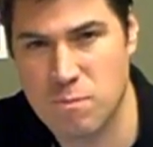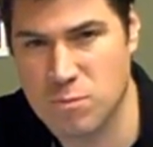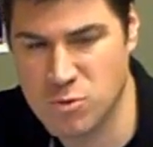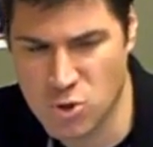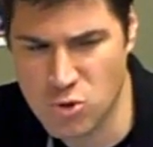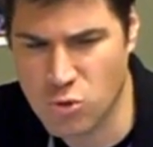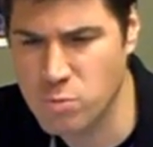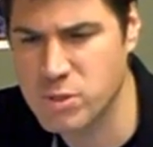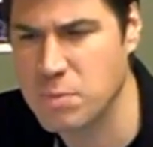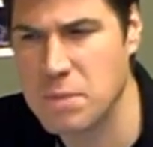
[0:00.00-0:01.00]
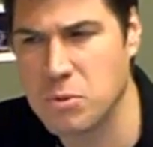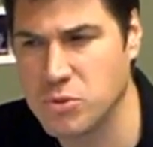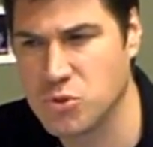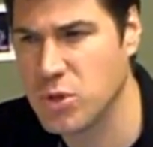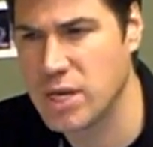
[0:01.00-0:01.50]
certain groups of people
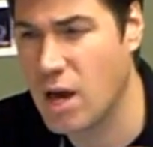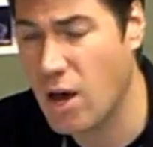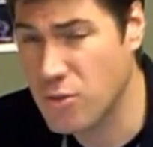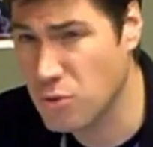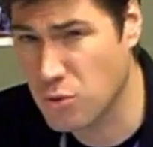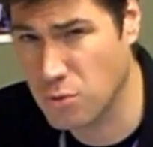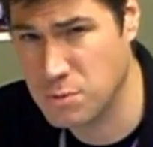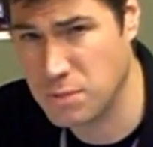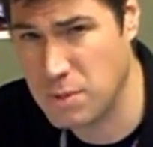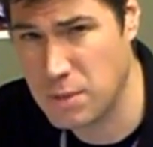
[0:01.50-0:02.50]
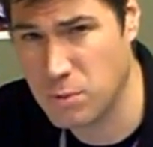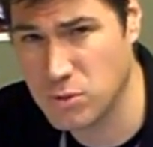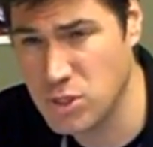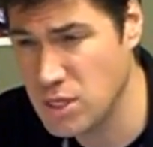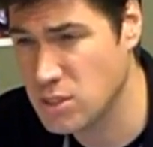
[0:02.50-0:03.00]
treating other groups of people
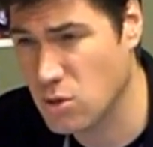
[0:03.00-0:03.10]
just